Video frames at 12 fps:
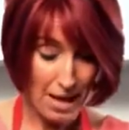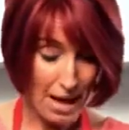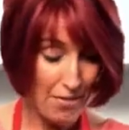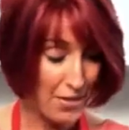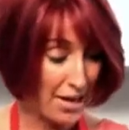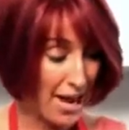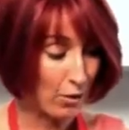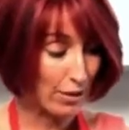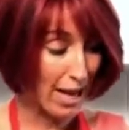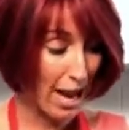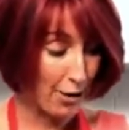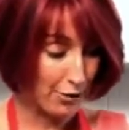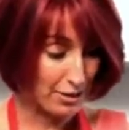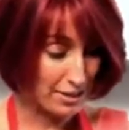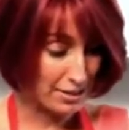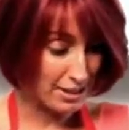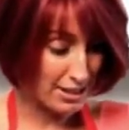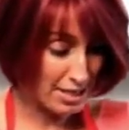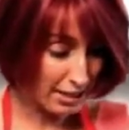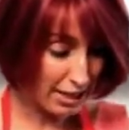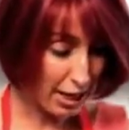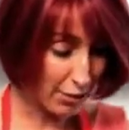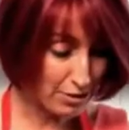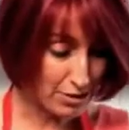And then our carrots. And
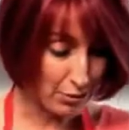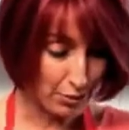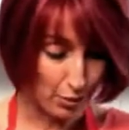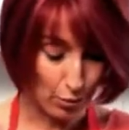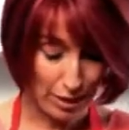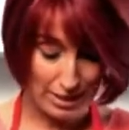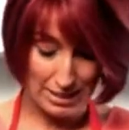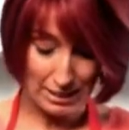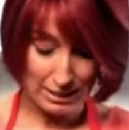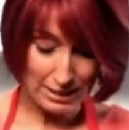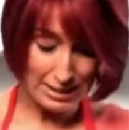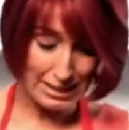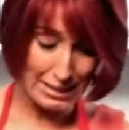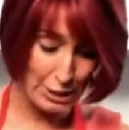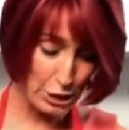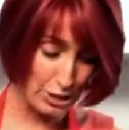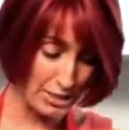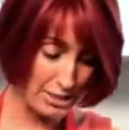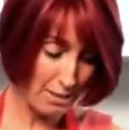carrots are a great, delicious,